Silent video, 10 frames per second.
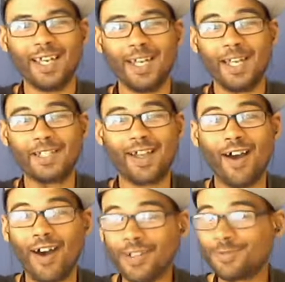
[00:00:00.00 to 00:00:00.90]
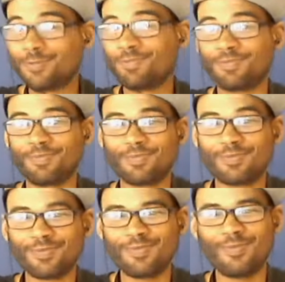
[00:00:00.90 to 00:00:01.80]
is gone.
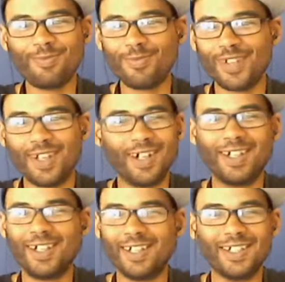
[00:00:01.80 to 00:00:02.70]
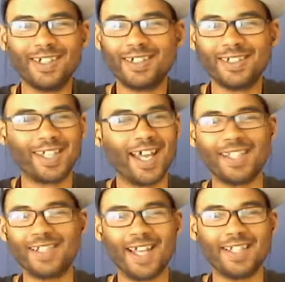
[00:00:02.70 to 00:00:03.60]

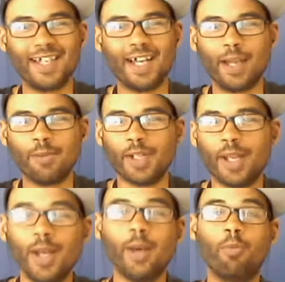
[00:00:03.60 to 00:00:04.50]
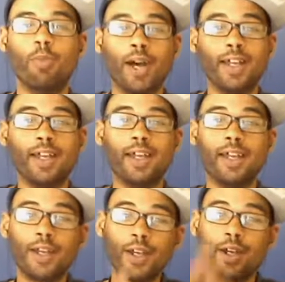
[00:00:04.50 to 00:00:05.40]
Sad times.
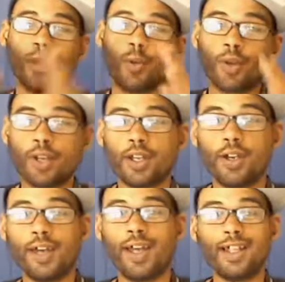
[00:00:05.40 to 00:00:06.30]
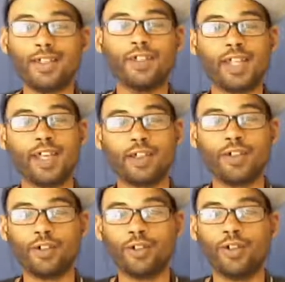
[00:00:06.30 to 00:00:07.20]
But we're going to go ahead and just take a
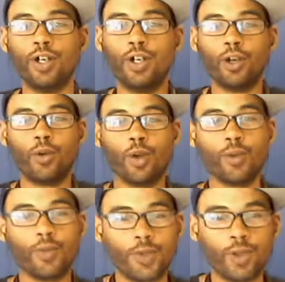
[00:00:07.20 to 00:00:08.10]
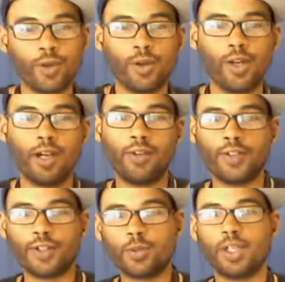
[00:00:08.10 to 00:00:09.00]
little quick review
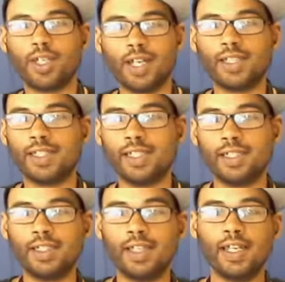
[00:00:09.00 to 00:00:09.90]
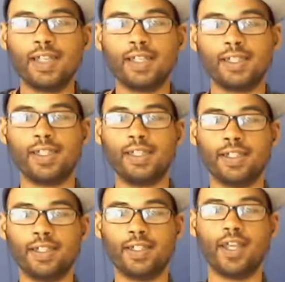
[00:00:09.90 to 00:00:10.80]
of the 2019
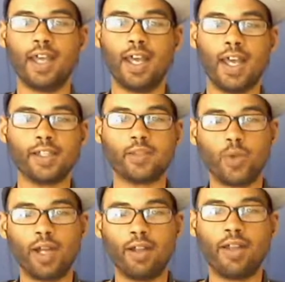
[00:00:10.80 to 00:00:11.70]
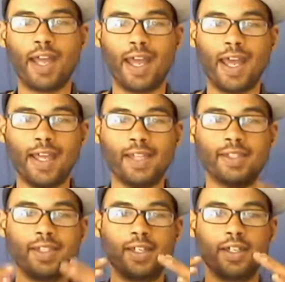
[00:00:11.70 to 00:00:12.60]
season, as well as